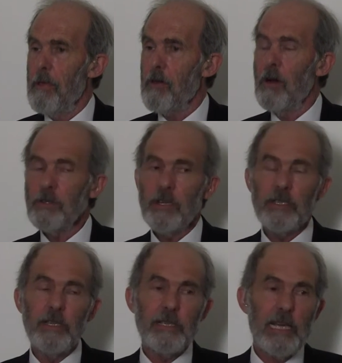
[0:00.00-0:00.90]

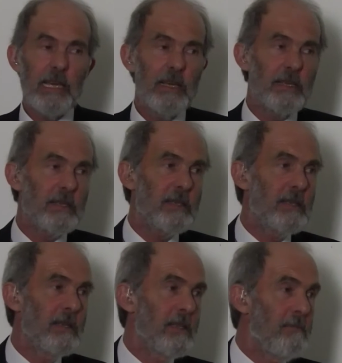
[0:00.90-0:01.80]
Consciousness
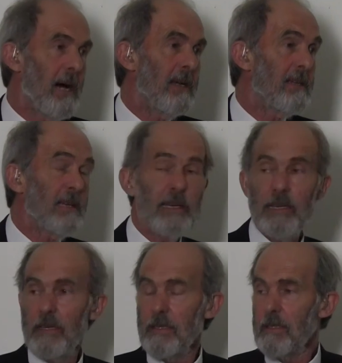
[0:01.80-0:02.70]
is, the mind is.